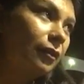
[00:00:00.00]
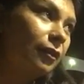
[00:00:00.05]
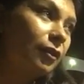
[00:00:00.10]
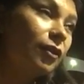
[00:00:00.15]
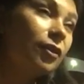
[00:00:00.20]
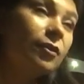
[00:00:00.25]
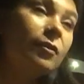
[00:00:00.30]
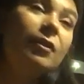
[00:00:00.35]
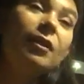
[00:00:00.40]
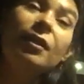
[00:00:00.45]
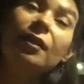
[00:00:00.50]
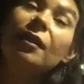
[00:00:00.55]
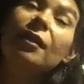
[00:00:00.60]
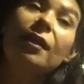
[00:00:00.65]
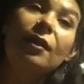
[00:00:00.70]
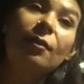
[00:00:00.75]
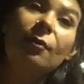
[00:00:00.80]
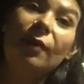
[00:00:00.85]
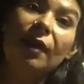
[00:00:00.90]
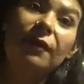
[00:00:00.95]
You need to
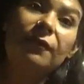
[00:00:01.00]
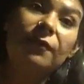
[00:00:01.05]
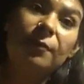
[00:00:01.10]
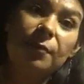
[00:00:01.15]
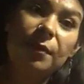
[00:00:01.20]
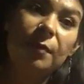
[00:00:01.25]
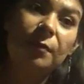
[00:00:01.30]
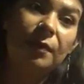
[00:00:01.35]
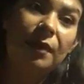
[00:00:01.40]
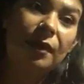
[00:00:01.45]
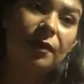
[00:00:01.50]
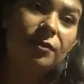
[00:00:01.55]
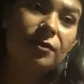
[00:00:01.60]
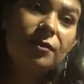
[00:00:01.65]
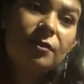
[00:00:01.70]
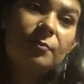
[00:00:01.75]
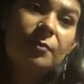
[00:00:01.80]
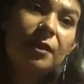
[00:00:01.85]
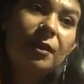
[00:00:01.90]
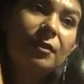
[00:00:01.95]
get away from them,
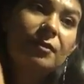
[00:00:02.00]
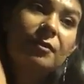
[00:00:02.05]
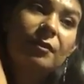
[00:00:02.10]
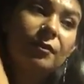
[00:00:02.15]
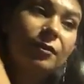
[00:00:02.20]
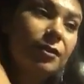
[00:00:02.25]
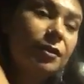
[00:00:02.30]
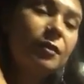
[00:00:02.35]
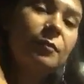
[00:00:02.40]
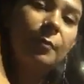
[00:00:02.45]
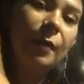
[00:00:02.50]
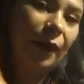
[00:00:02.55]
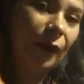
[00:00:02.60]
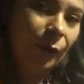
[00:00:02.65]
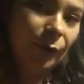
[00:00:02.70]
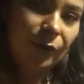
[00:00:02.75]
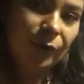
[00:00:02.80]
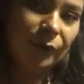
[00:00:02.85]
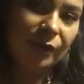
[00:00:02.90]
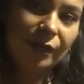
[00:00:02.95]
Cancer, because they're just
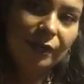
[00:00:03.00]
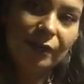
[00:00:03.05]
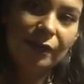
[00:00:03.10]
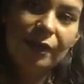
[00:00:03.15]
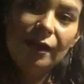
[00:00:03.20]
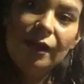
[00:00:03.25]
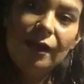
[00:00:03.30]
paranoid.